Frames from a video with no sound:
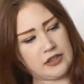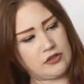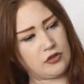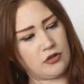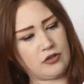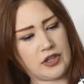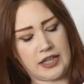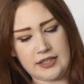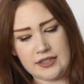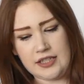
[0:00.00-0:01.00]
adore
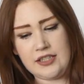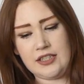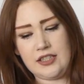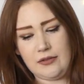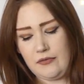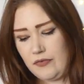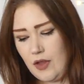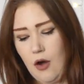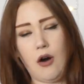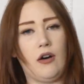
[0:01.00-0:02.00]
this. This is,
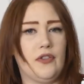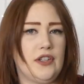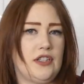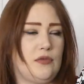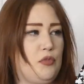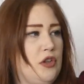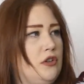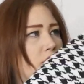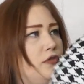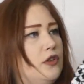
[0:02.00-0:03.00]
oh, this is
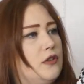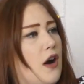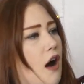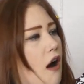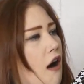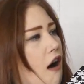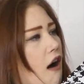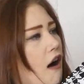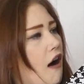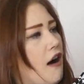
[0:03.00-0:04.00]
beautiful.
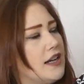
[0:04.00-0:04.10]
Oh,